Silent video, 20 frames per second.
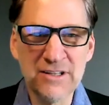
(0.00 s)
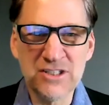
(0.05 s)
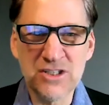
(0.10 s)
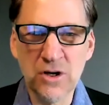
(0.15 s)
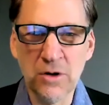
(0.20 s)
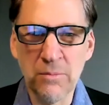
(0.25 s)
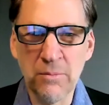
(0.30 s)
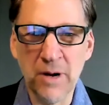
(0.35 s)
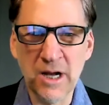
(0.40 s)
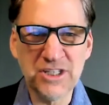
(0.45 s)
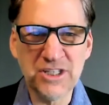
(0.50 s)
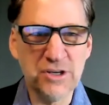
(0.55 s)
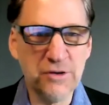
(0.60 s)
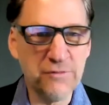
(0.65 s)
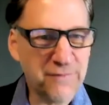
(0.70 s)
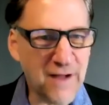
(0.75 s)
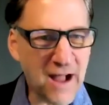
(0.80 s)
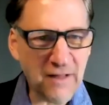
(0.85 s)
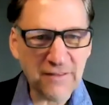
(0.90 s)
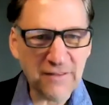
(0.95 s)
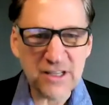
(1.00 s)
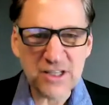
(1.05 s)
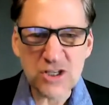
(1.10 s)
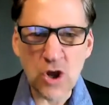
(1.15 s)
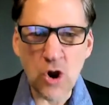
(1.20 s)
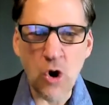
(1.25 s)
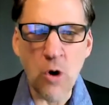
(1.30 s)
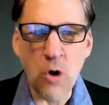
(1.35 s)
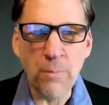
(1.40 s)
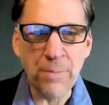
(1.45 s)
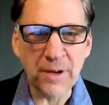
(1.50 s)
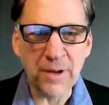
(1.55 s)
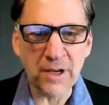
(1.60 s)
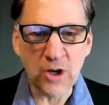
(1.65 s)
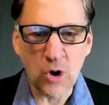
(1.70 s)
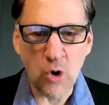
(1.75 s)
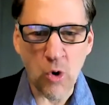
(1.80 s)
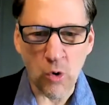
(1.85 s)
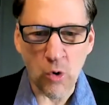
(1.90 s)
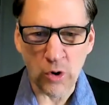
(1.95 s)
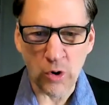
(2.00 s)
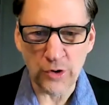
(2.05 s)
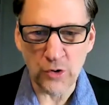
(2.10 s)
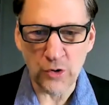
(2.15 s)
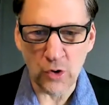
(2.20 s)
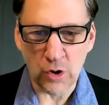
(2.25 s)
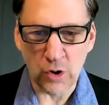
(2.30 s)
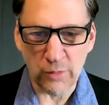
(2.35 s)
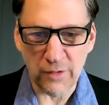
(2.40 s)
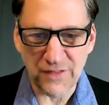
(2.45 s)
it so much. You found this open corridor